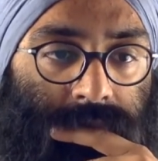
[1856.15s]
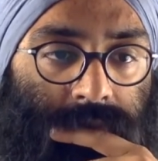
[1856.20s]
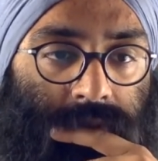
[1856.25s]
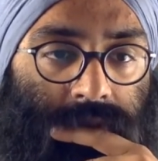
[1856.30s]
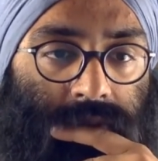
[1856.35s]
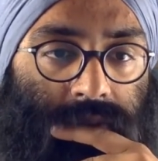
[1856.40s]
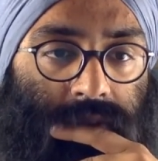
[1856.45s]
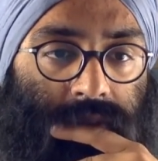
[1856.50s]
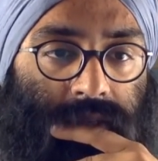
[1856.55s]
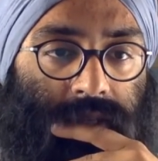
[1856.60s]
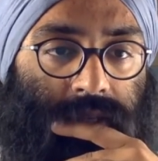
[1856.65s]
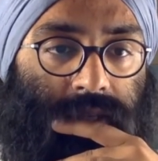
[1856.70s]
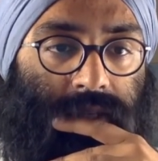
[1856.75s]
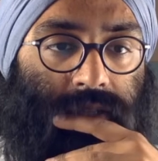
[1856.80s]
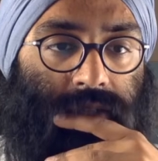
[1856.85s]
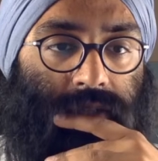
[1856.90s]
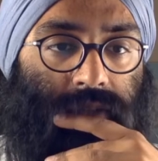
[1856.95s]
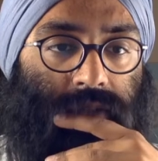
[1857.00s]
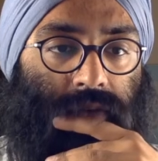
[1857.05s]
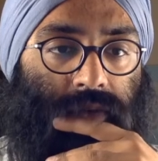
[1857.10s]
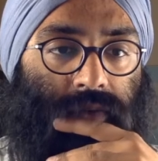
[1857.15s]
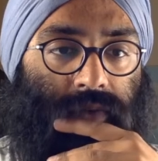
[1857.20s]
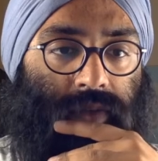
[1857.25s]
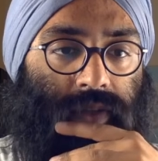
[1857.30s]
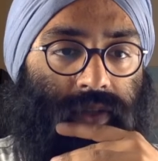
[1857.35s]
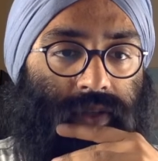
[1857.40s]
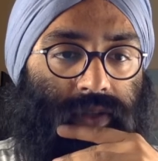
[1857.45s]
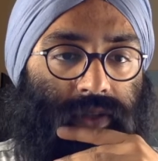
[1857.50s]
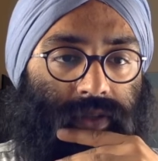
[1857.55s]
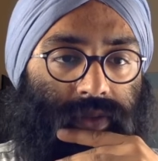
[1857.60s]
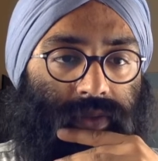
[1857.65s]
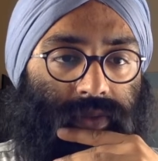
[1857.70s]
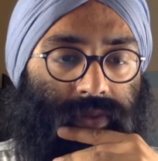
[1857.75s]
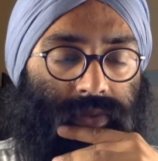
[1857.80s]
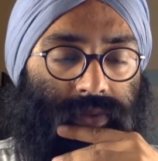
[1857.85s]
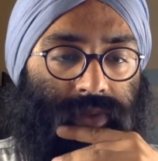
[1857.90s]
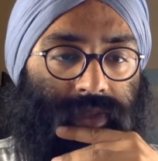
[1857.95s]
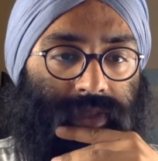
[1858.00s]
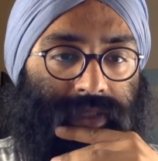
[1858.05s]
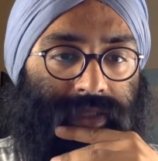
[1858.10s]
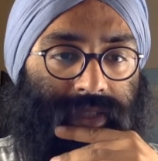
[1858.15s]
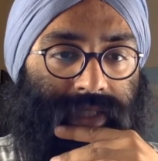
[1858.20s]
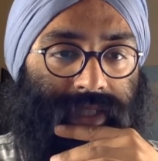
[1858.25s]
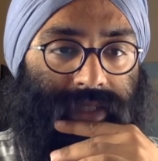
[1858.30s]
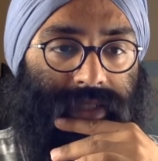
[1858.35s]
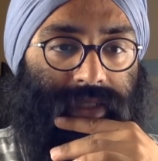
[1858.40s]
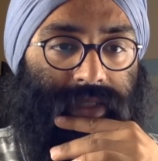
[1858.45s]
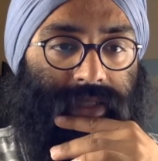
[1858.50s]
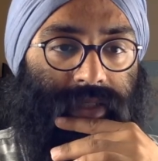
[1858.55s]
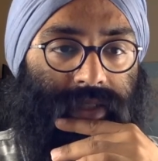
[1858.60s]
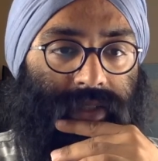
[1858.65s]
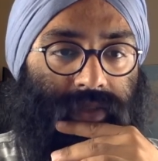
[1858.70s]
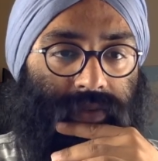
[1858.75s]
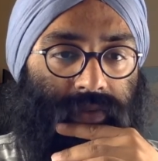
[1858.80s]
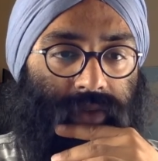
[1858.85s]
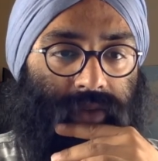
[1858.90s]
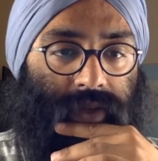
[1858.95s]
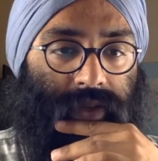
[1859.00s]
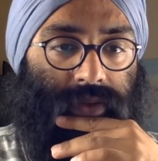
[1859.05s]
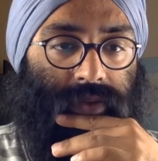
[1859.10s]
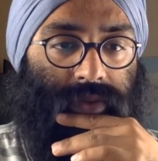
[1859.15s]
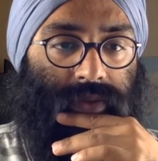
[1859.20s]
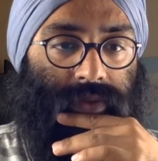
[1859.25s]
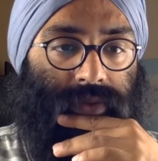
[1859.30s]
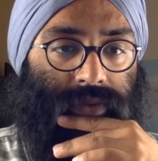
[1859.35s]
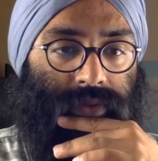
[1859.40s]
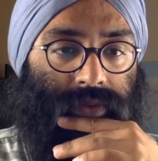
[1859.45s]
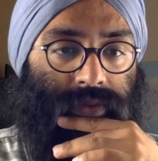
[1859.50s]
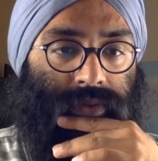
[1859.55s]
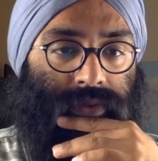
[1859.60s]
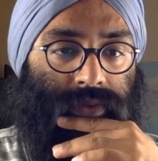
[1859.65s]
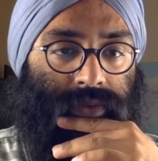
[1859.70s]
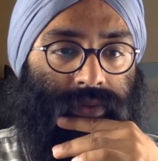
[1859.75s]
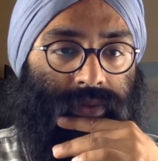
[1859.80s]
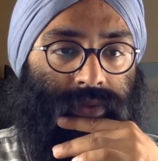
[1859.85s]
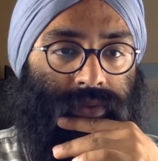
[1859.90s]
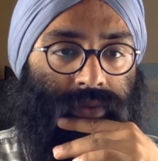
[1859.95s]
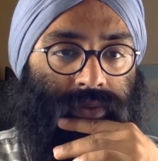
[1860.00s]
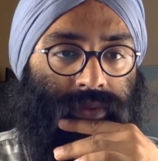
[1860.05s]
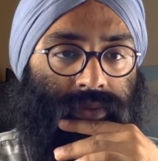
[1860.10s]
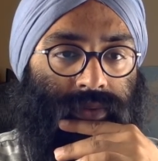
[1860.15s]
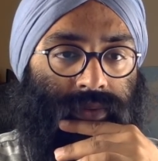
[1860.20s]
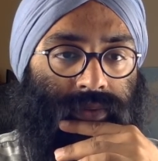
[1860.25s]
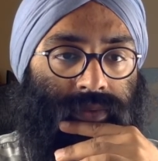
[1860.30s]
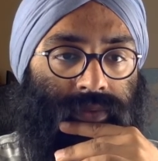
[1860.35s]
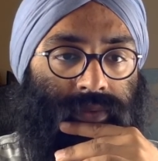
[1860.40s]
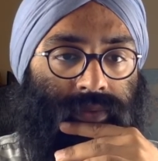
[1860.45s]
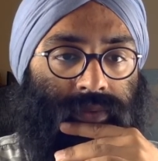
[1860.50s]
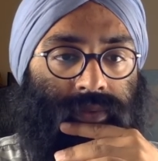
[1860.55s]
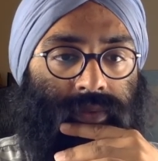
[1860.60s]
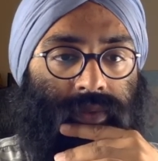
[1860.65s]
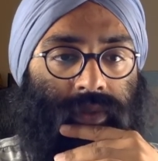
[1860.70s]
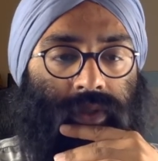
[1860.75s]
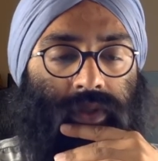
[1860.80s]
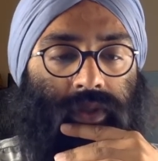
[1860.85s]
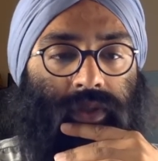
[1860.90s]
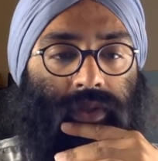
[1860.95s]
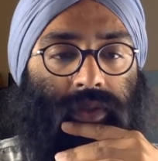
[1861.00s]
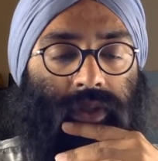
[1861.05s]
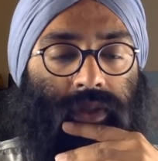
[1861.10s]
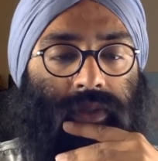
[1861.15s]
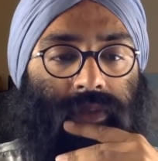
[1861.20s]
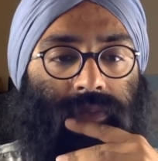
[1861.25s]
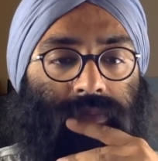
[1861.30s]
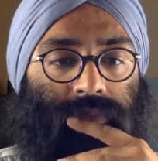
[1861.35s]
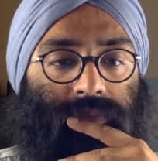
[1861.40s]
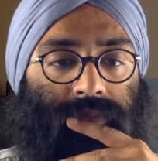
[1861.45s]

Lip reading: So I think I need to go for this. Contest the file. Let's do it.